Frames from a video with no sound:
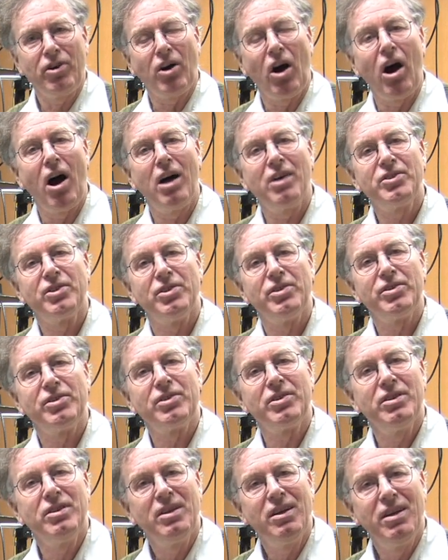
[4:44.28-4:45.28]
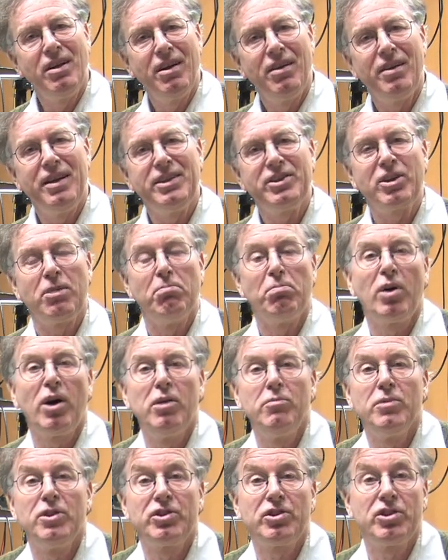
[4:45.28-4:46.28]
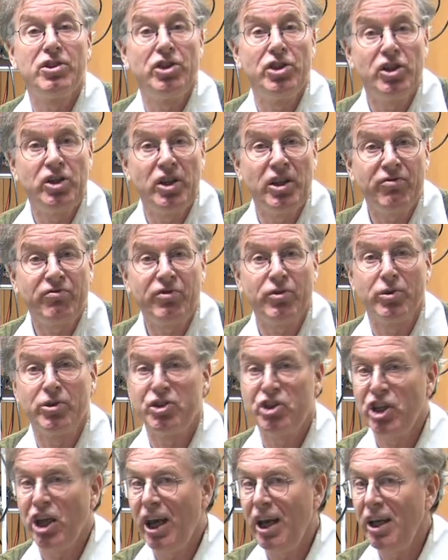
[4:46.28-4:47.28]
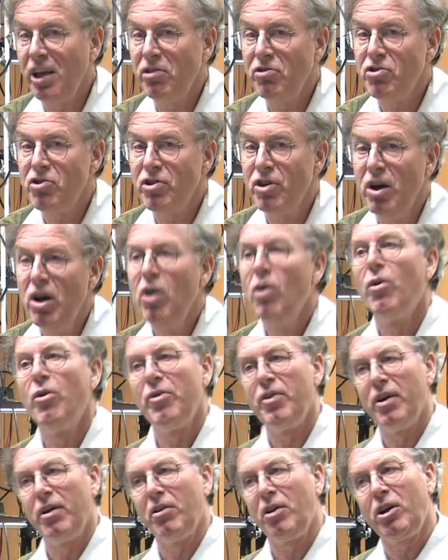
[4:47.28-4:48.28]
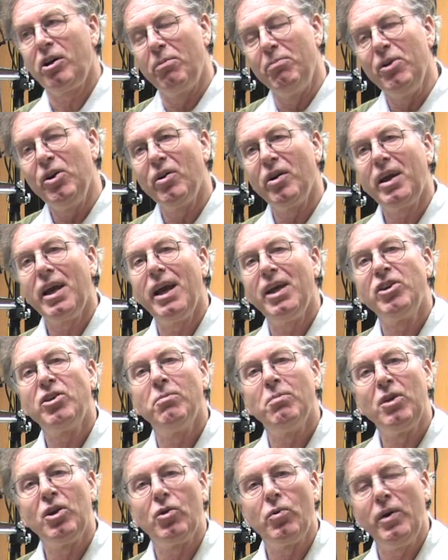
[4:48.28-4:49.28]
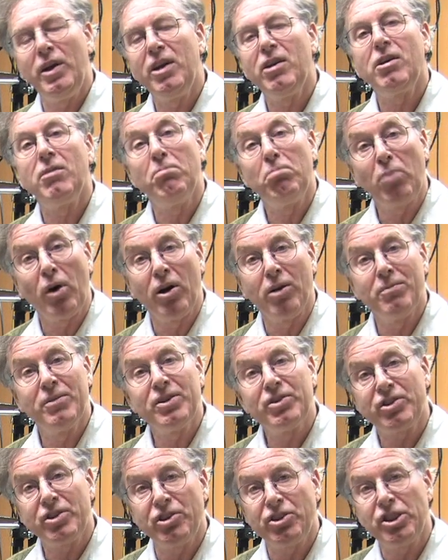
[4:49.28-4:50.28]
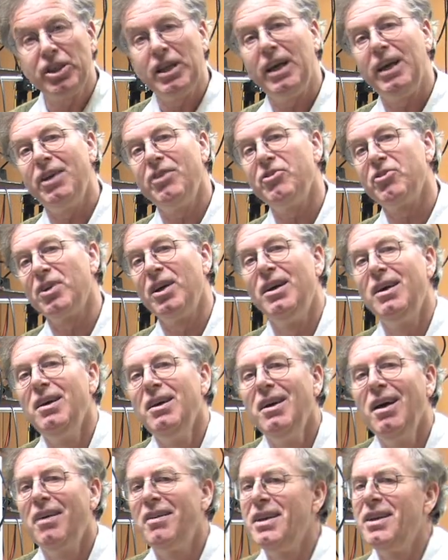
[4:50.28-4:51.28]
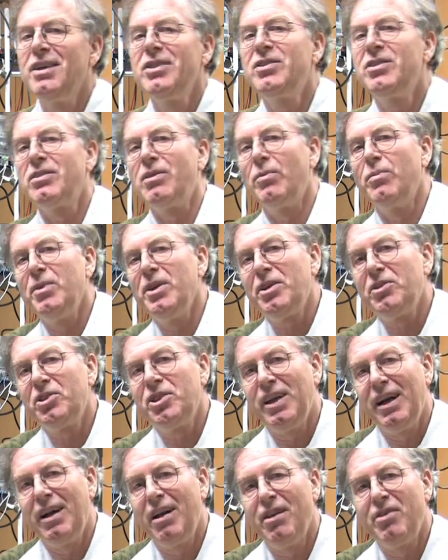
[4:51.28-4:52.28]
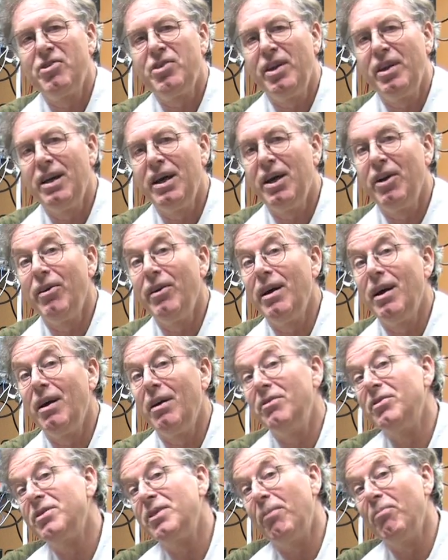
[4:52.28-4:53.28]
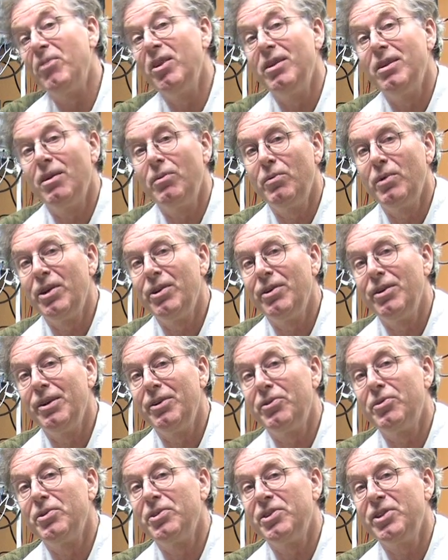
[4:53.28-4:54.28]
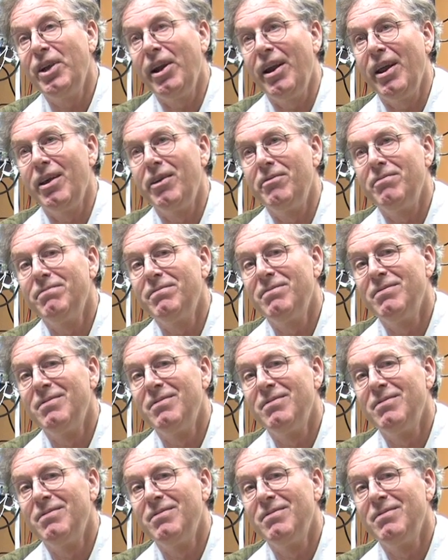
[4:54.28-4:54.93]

causes these compartments to shift or change, or the communication between compartments to change. I think this is a real challenging area and something that we're interested in.